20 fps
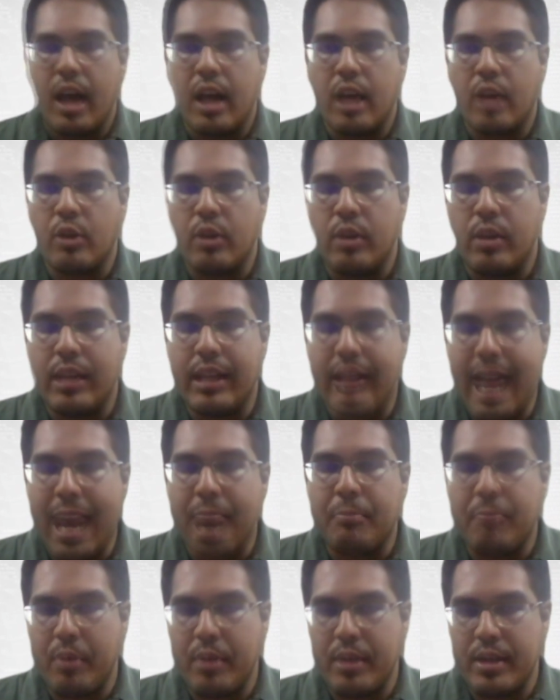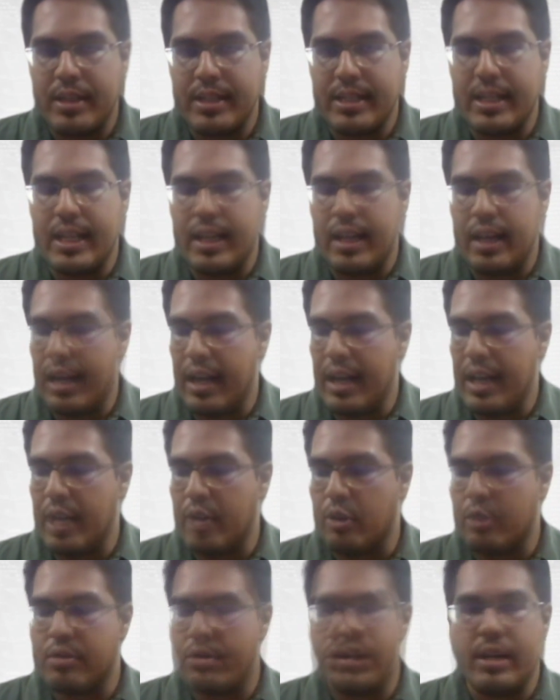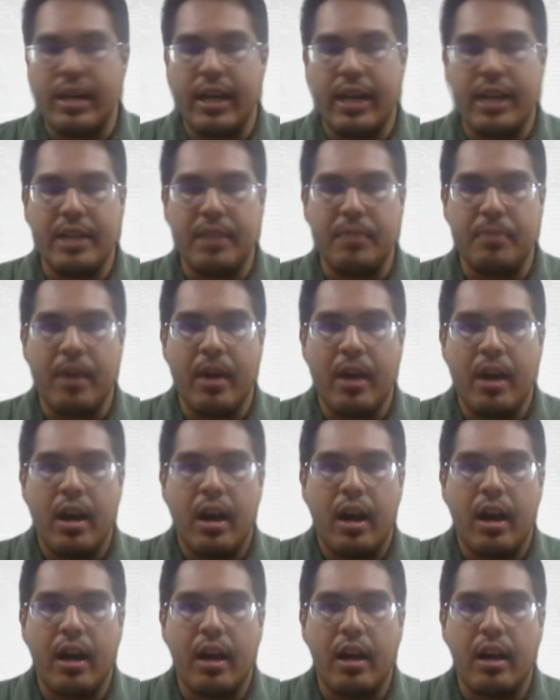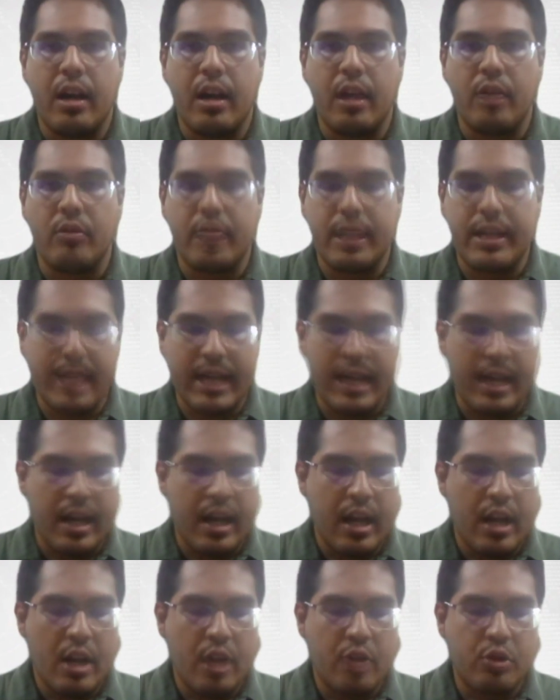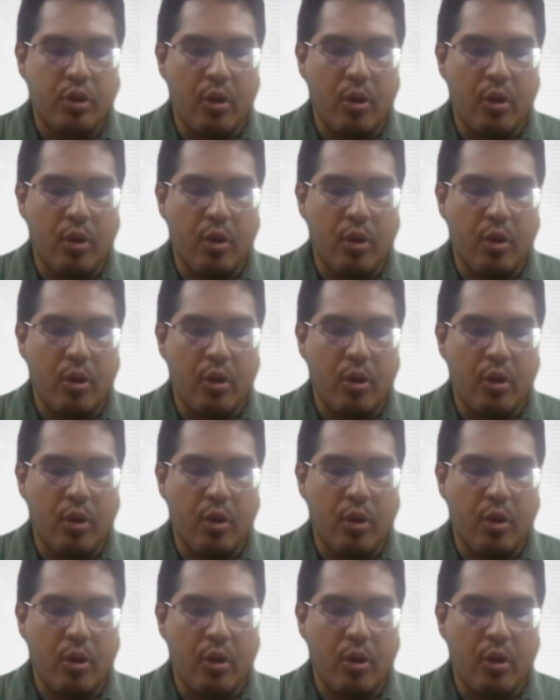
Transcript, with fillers: uh, to the then President uh, Dato Sri Najib uh, Tun Razak.